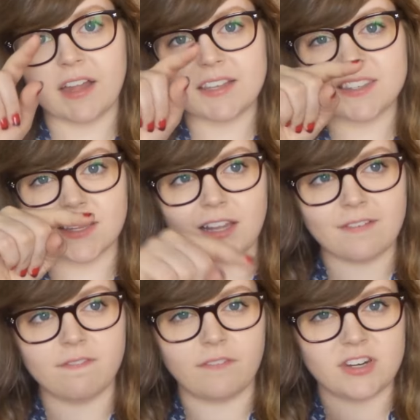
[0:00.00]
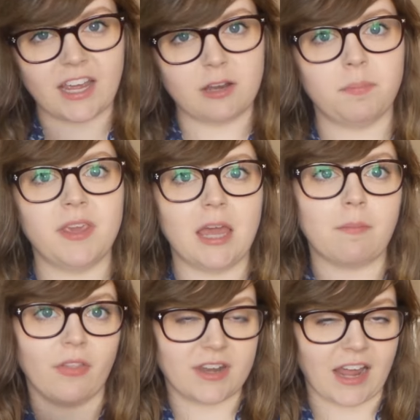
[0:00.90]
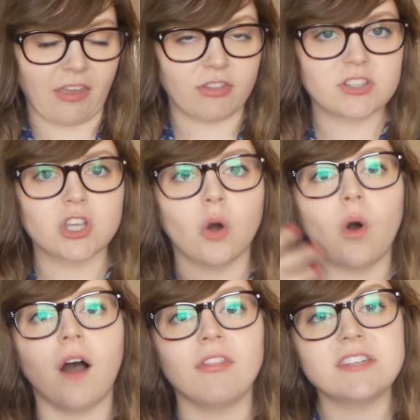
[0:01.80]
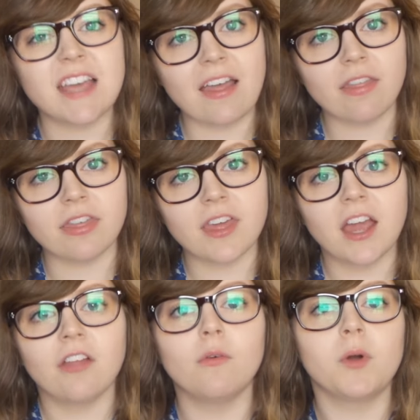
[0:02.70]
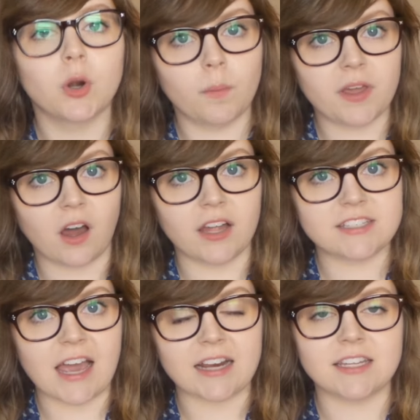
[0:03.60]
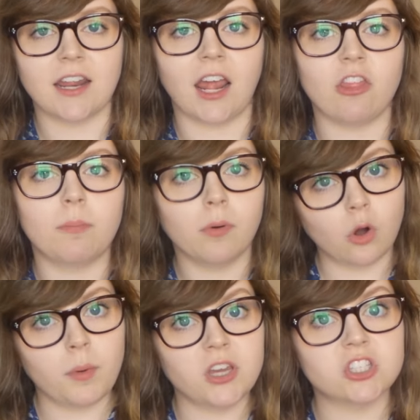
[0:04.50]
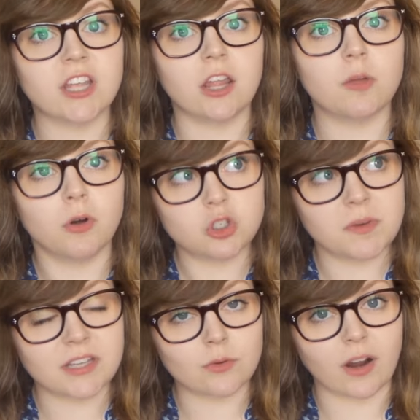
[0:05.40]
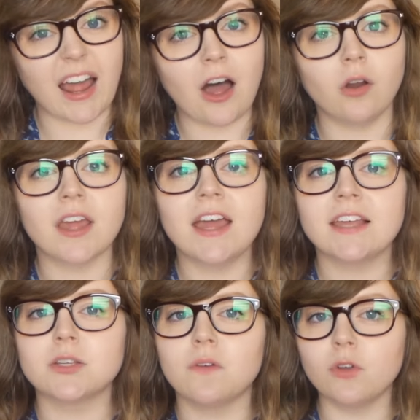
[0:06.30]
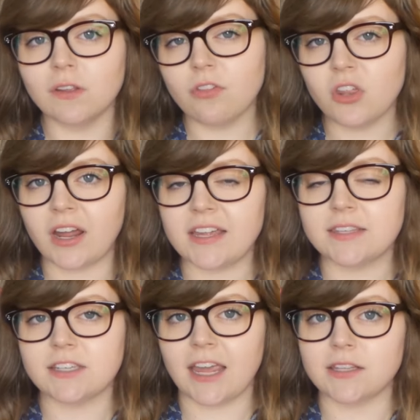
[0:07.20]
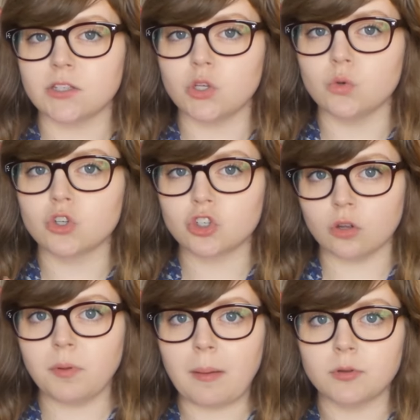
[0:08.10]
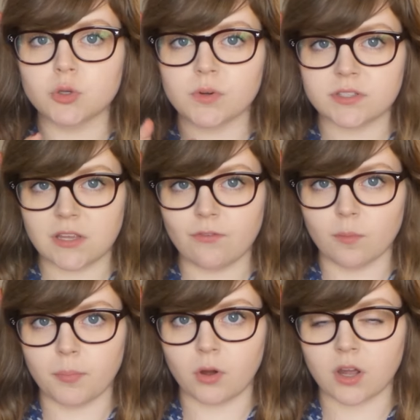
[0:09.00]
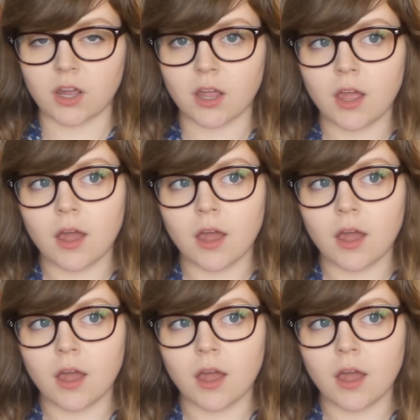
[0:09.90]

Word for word: That's 11:59 p.m. on the 9th. So on the 10th, the winner will be contacted and the book will be sent, the books will be sent right out. So if you live in the United States, you should be able to receive your book